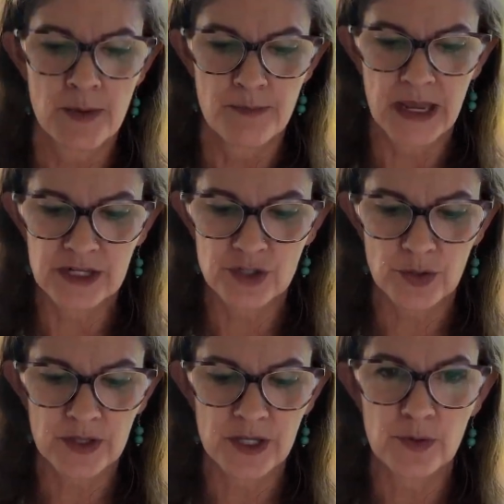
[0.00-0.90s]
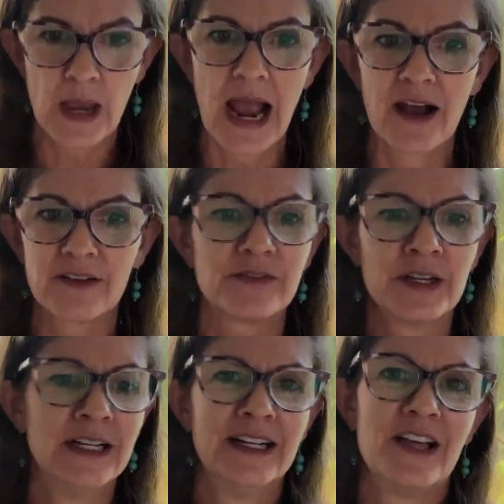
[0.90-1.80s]
Making sure that you have
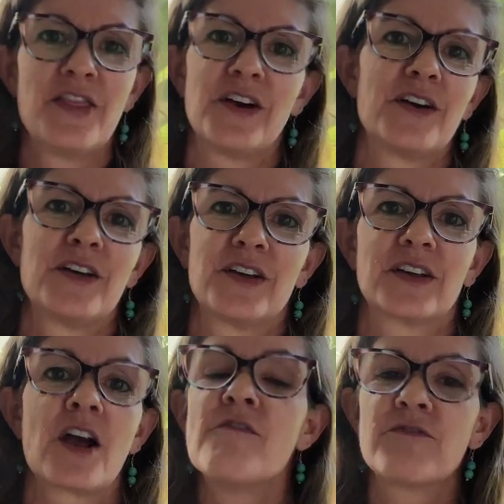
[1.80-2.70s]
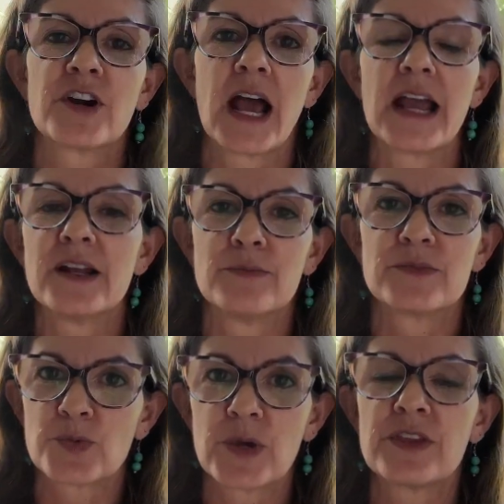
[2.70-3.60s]
the comfort
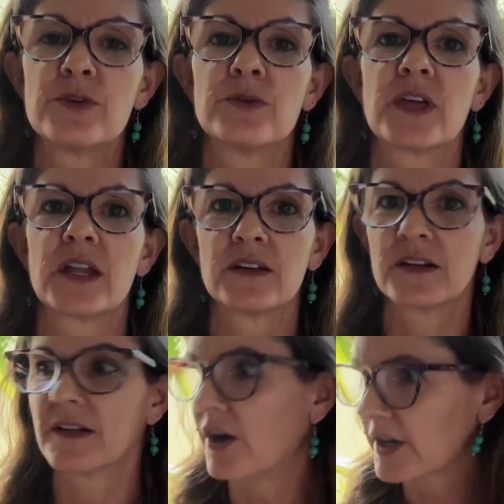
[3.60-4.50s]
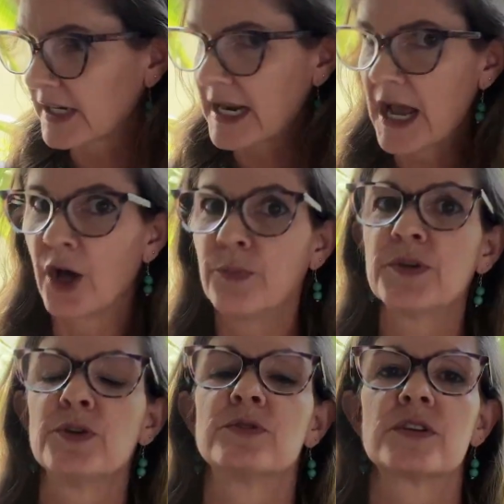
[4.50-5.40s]
items with you that are going to help
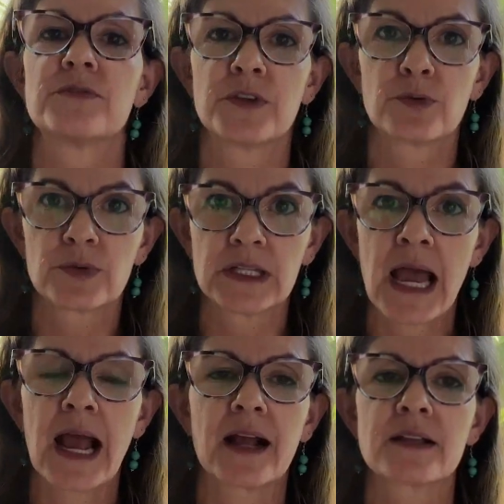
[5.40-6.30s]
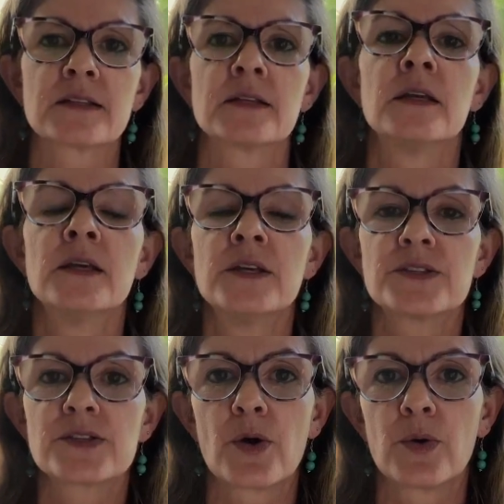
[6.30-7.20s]
you to feel relaxed.
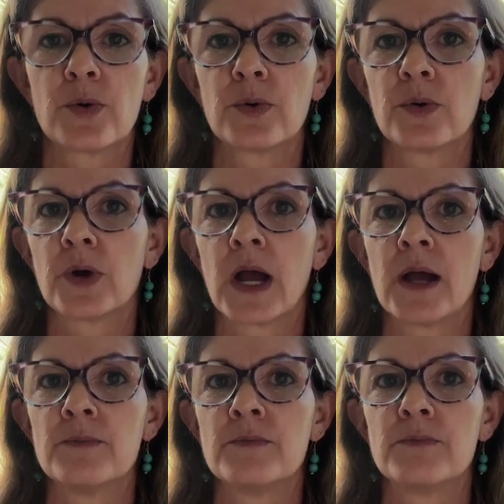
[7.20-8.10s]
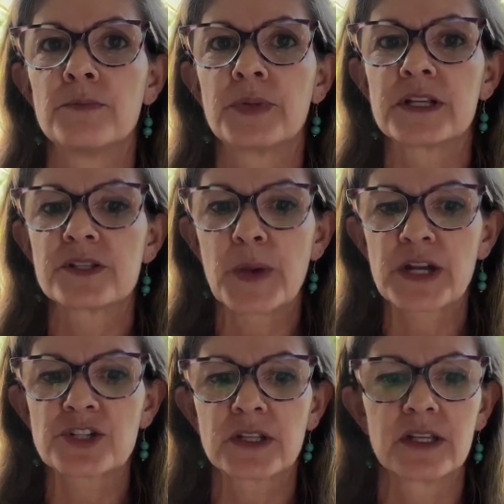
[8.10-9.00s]
So, but
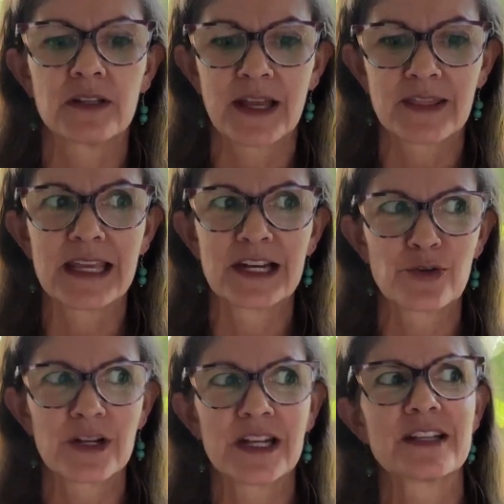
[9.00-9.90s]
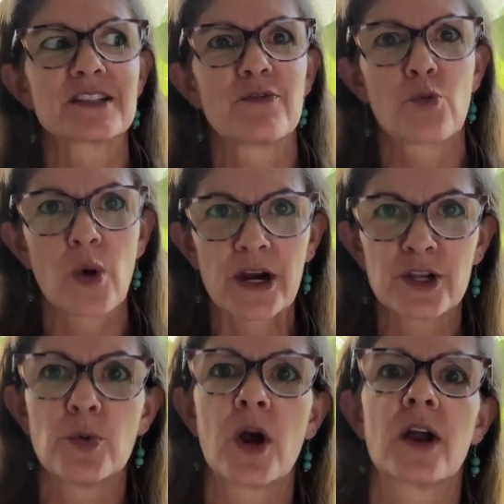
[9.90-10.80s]
especially like the ingredients of where
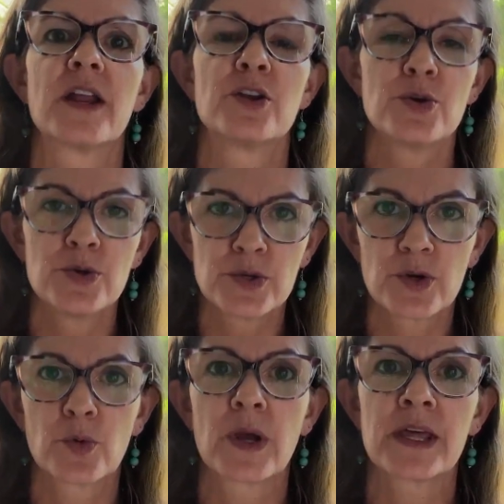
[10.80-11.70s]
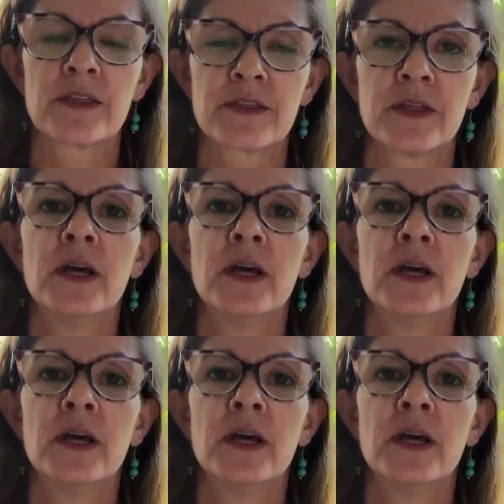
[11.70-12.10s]
you are and who you're with,